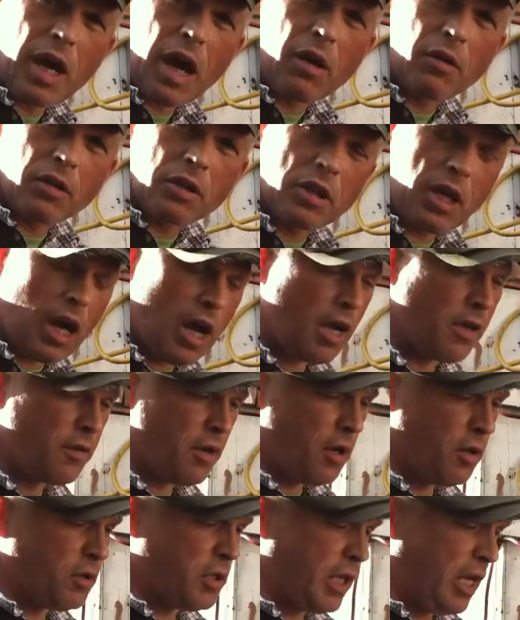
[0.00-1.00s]
how to tie
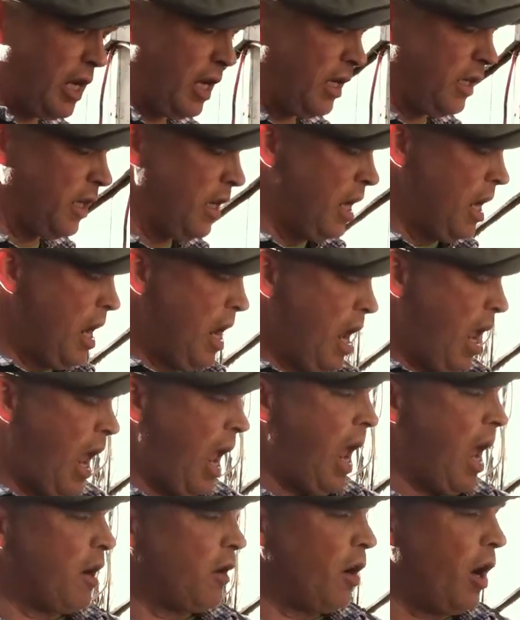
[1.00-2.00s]
those in,
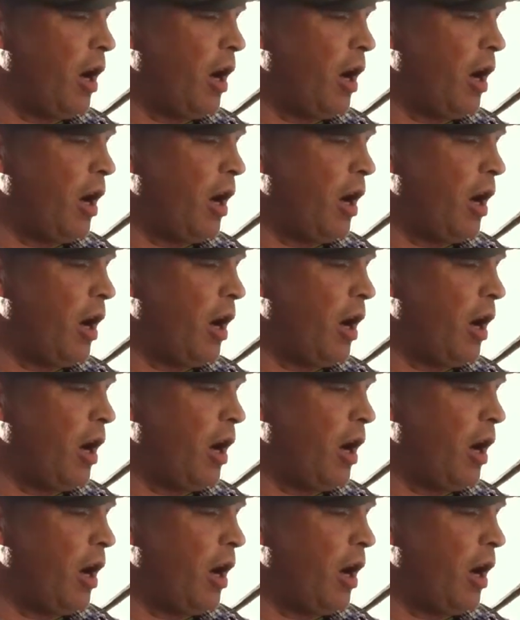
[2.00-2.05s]
and